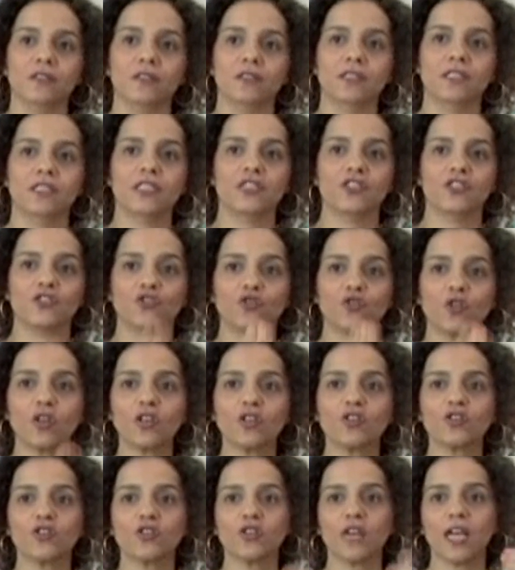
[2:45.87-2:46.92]
the
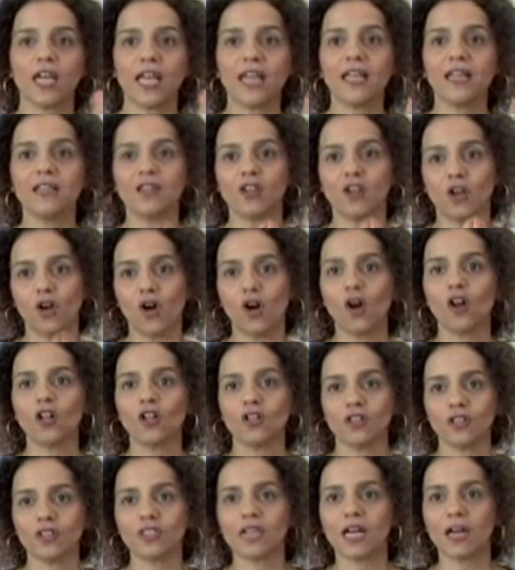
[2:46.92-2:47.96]
structure and
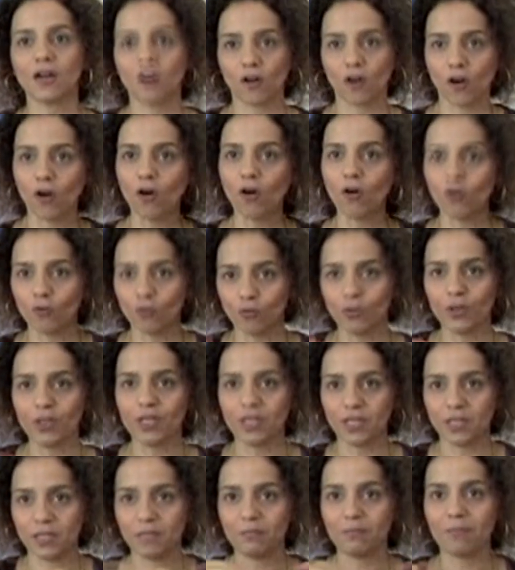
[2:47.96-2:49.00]
colors are all
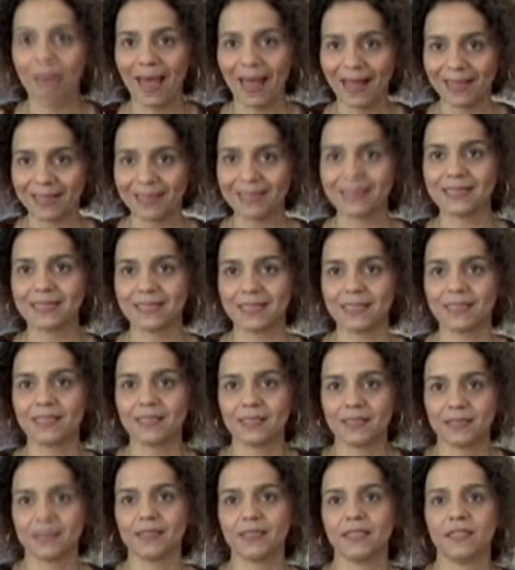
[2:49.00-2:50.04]
really
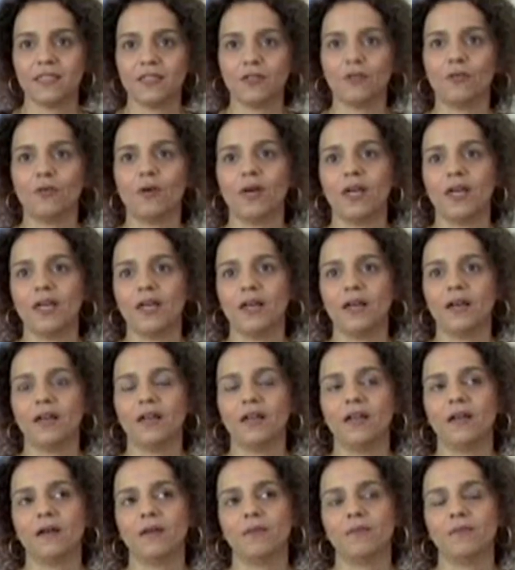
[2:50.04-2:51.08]
balanced in a way
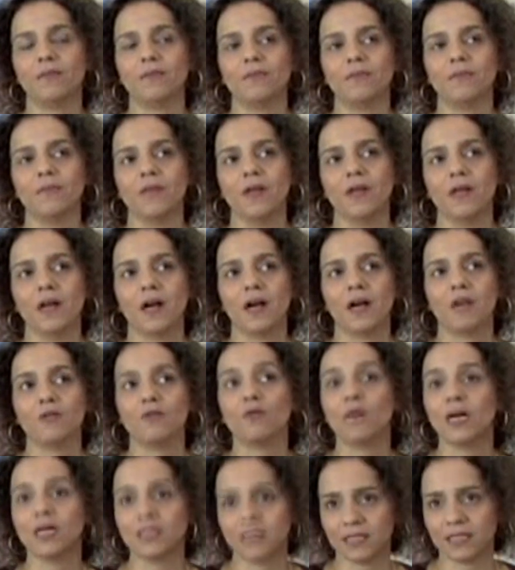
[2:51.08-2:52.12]
I
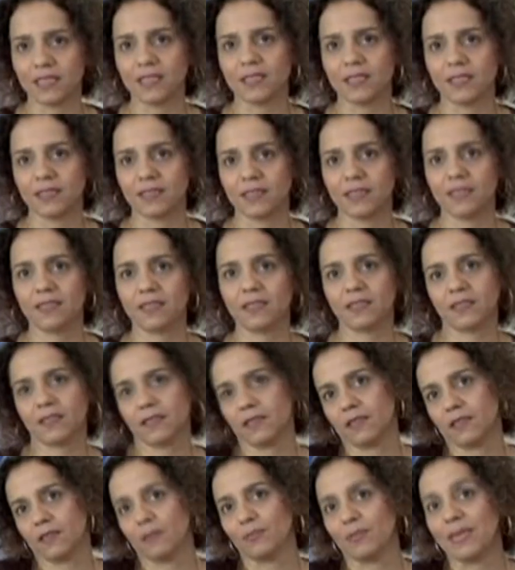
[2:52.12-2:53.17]
wanted since
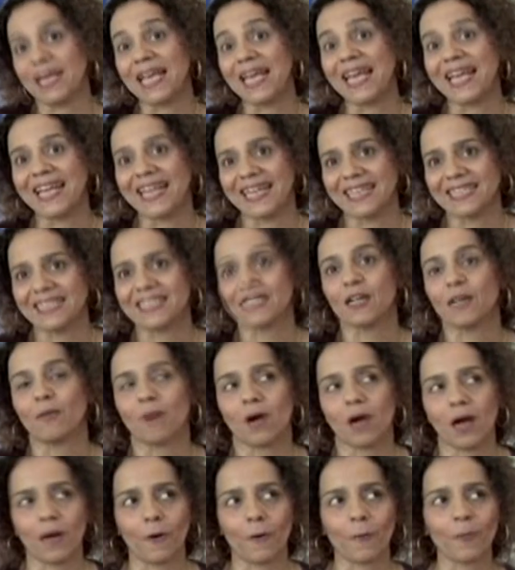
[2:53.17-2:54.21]
the beginning
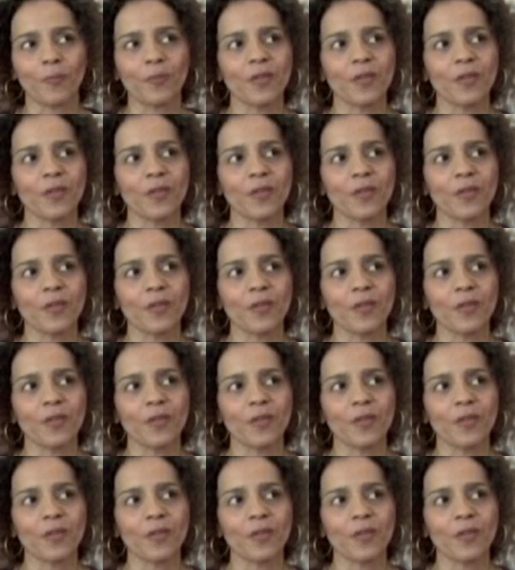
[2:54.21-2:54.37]
somehow.